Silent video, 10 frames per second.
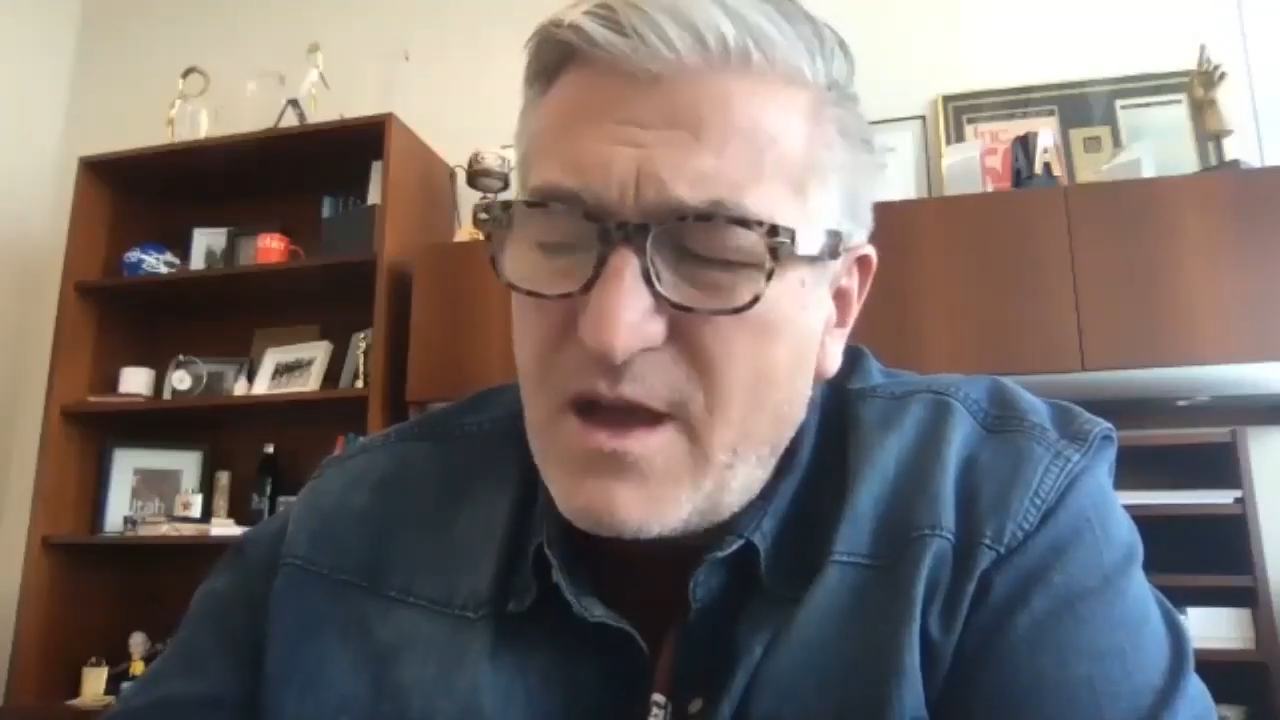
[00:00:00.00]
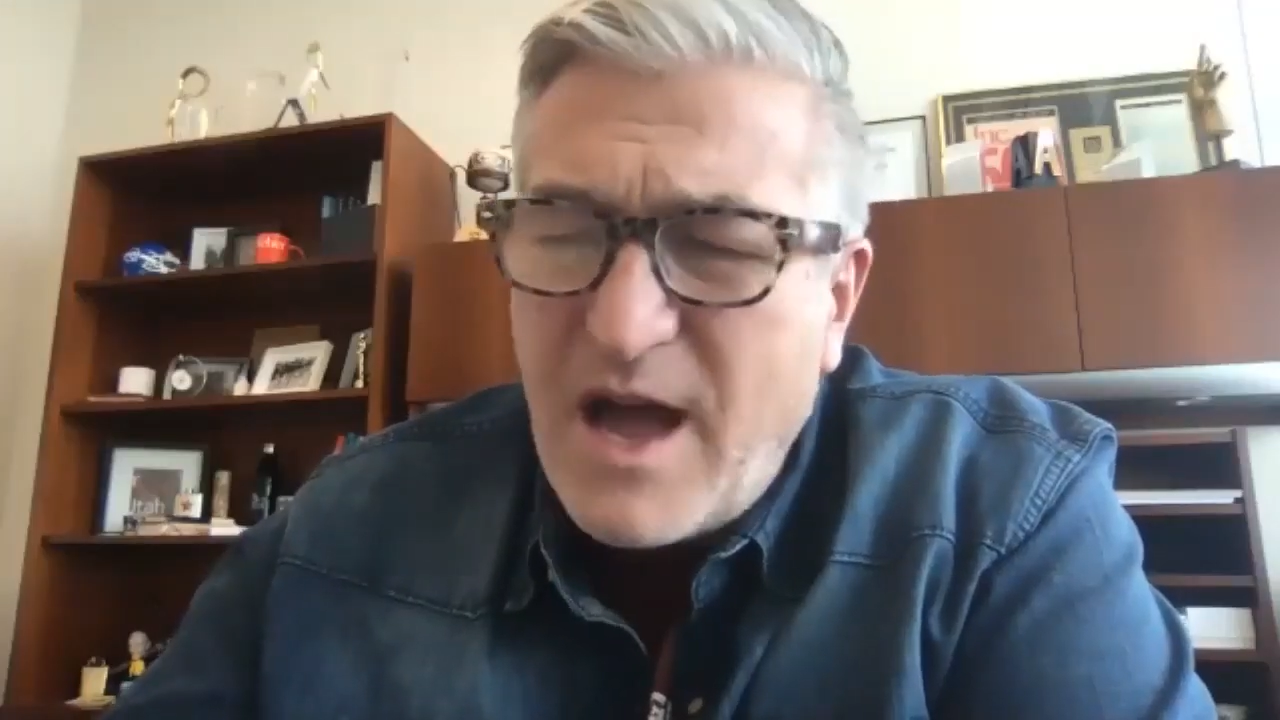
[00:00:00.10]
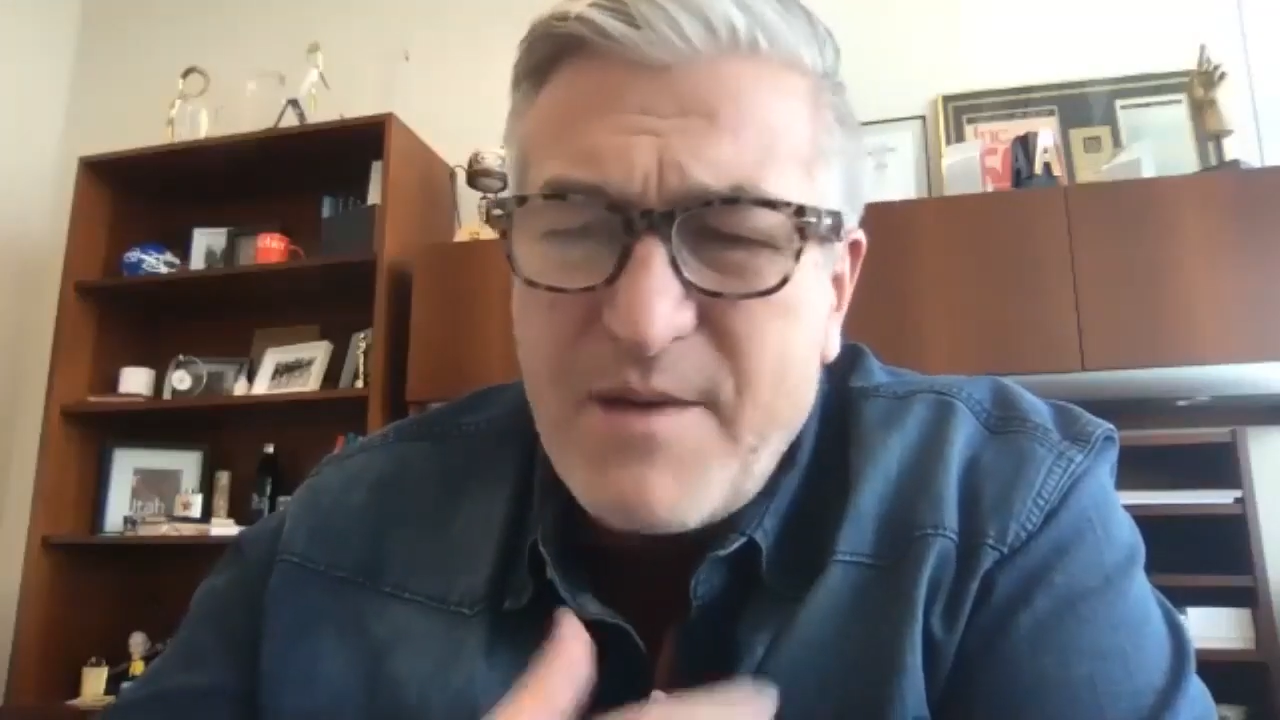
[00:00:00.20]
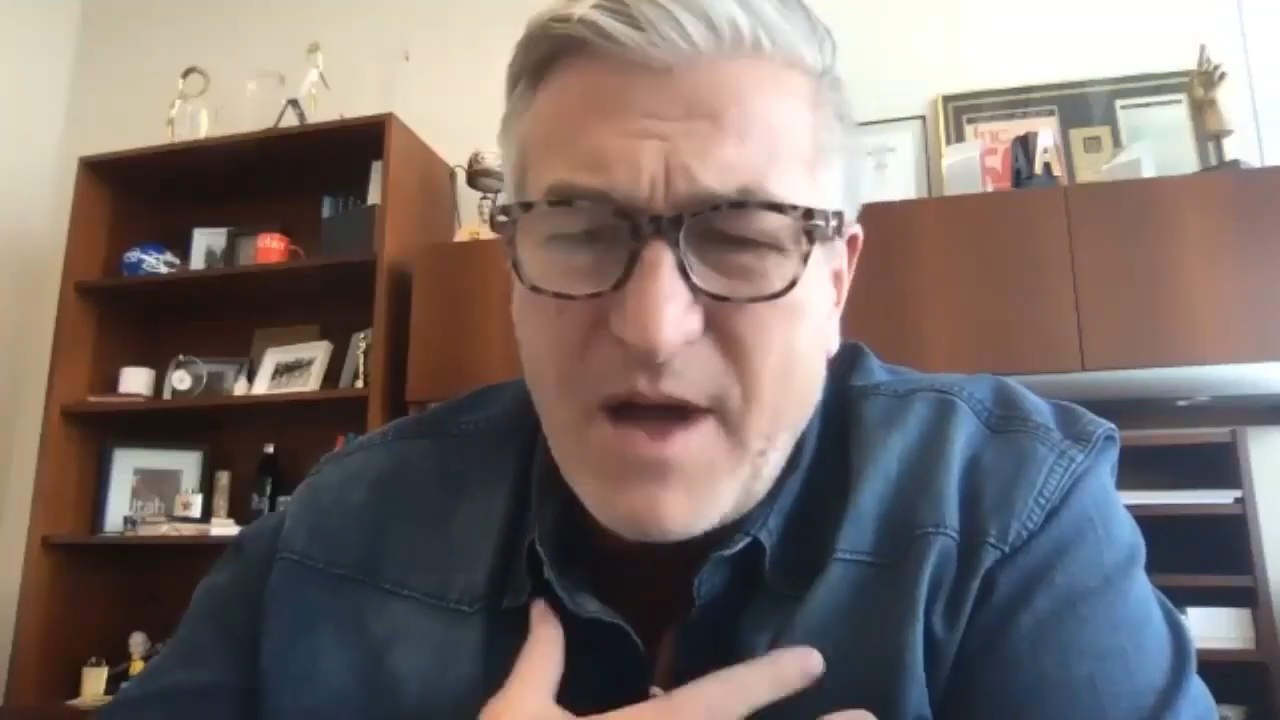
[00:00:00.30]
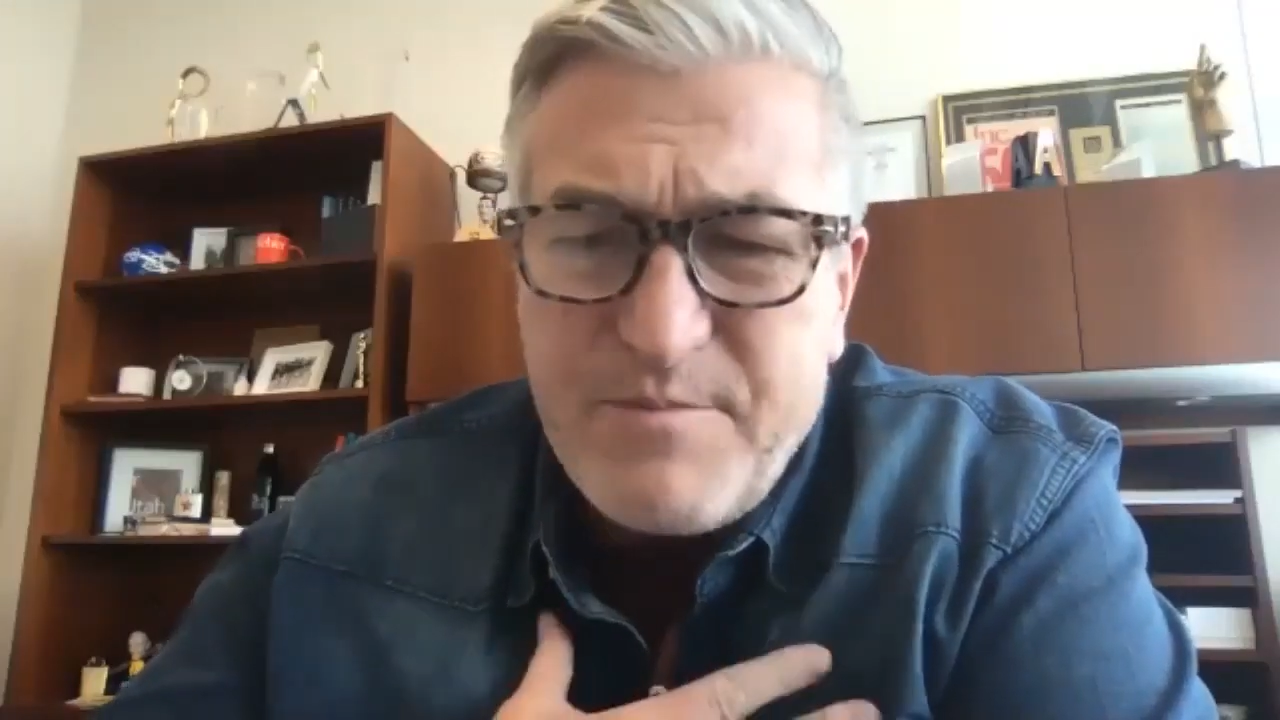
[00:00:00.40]

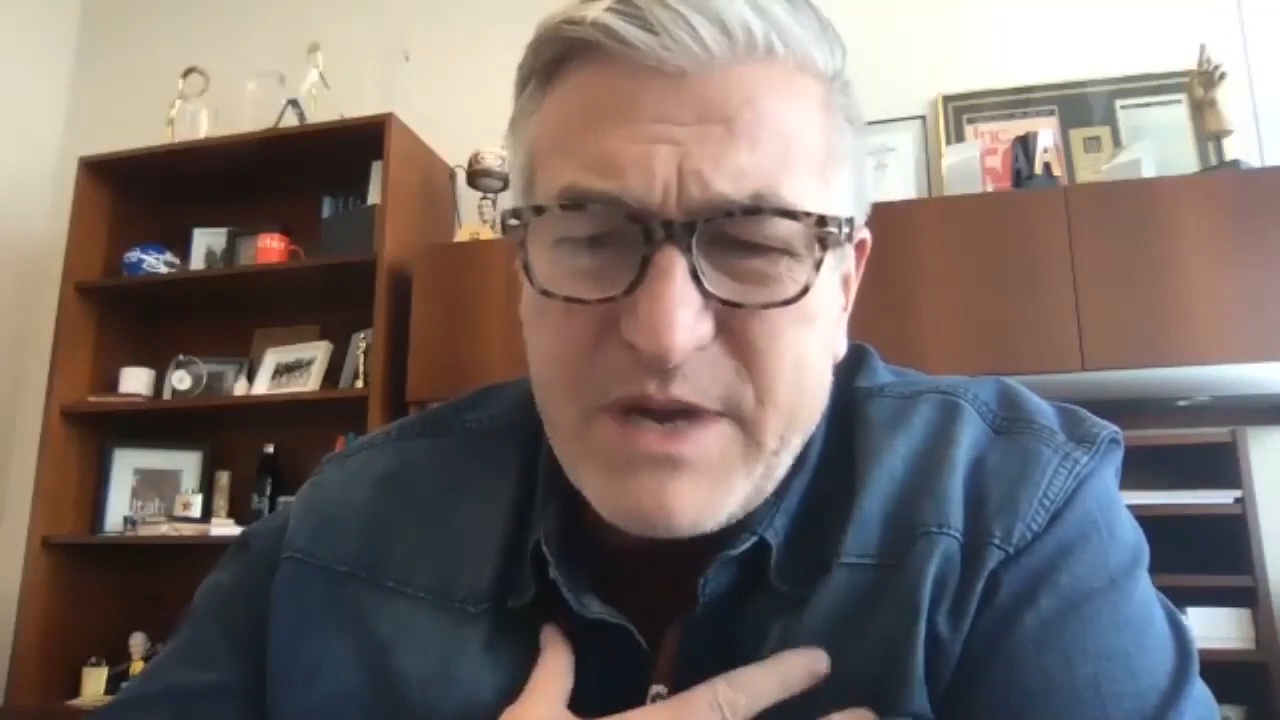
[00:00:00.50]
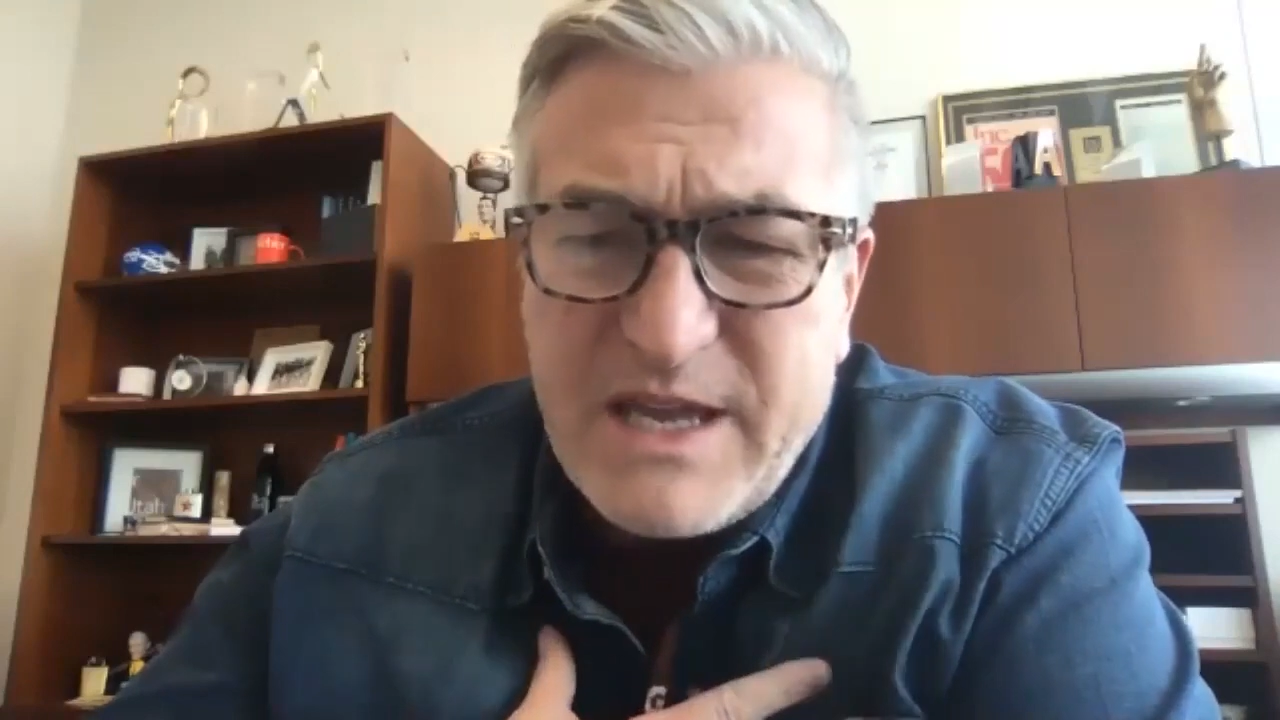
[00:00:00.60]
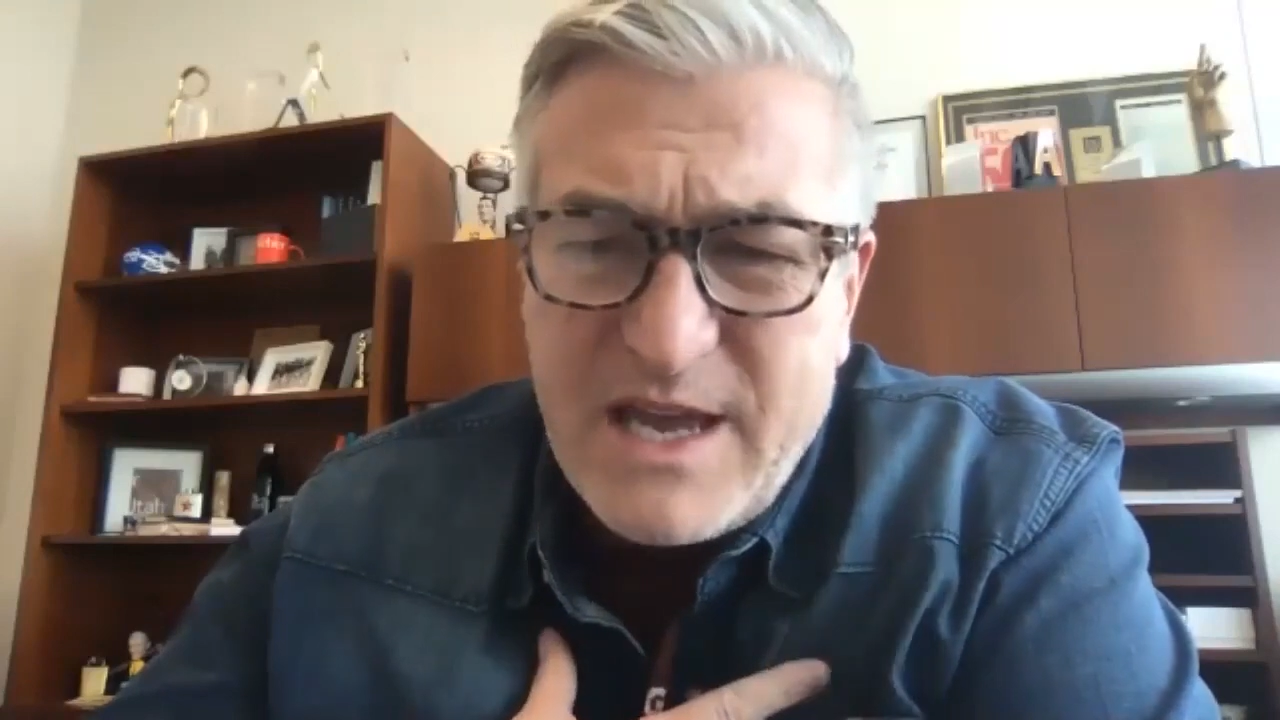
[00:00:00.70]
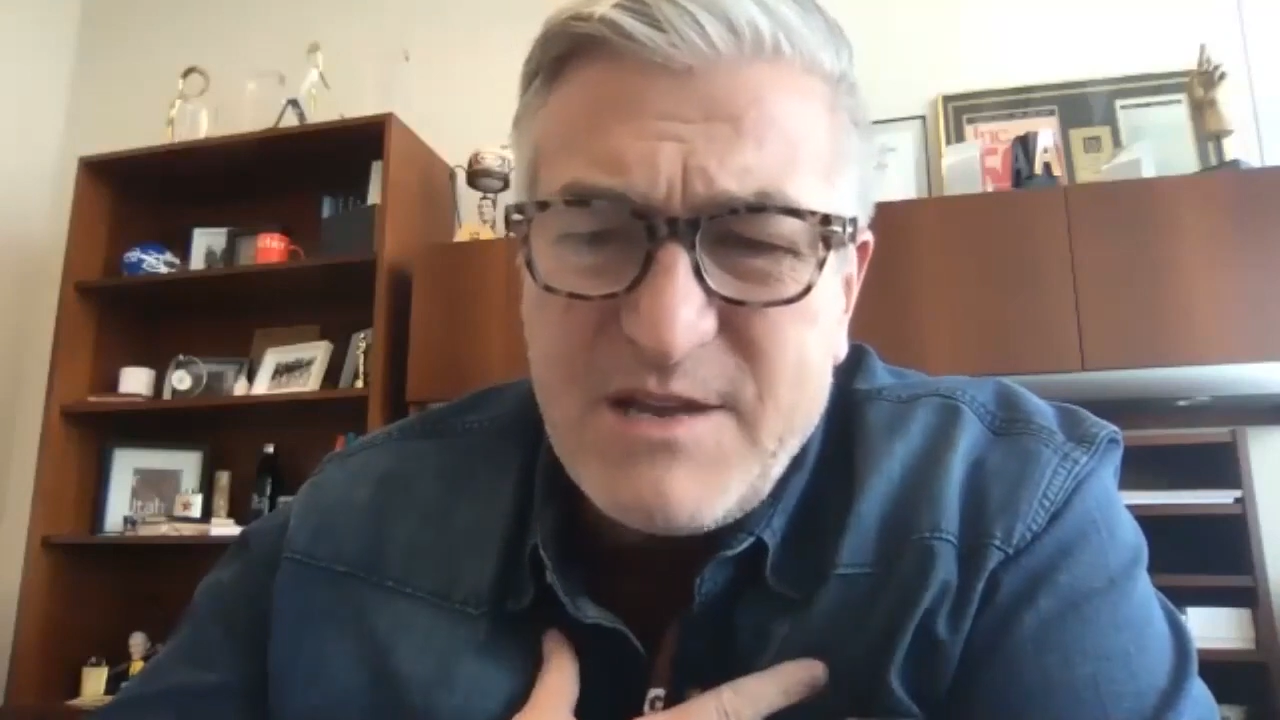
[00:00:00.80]
I began